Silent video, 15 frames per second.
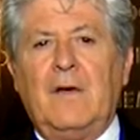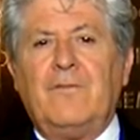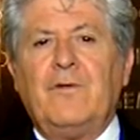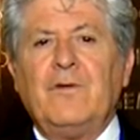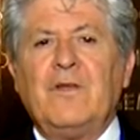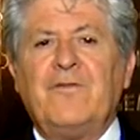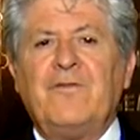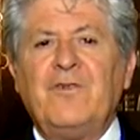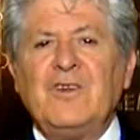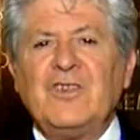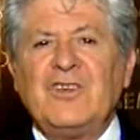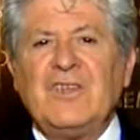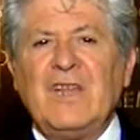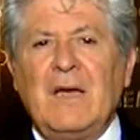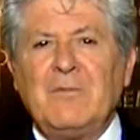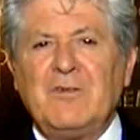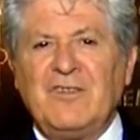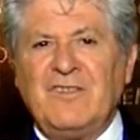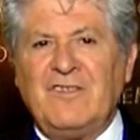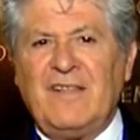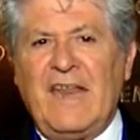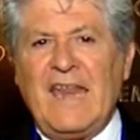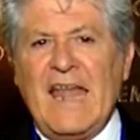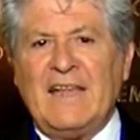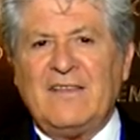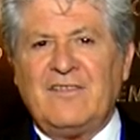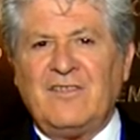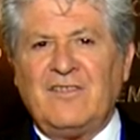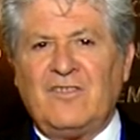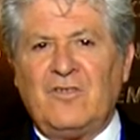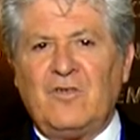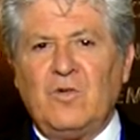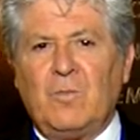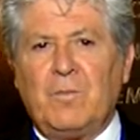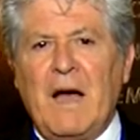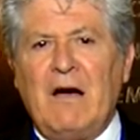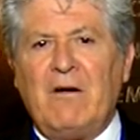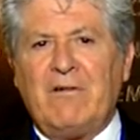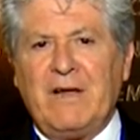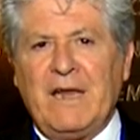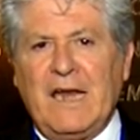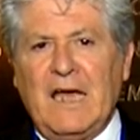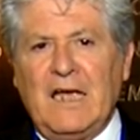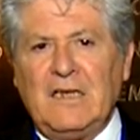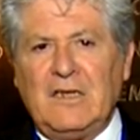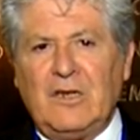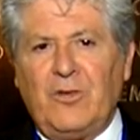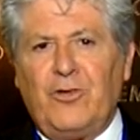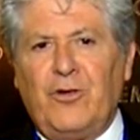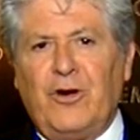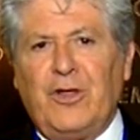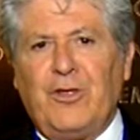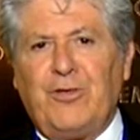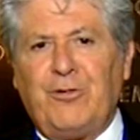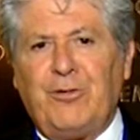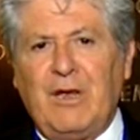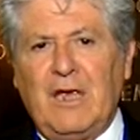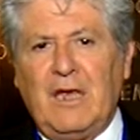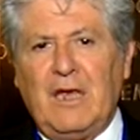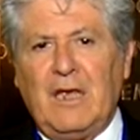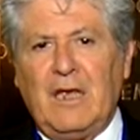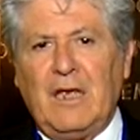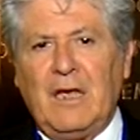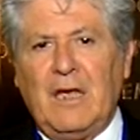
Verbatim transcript: For the first time since the Nazis took power in 1933,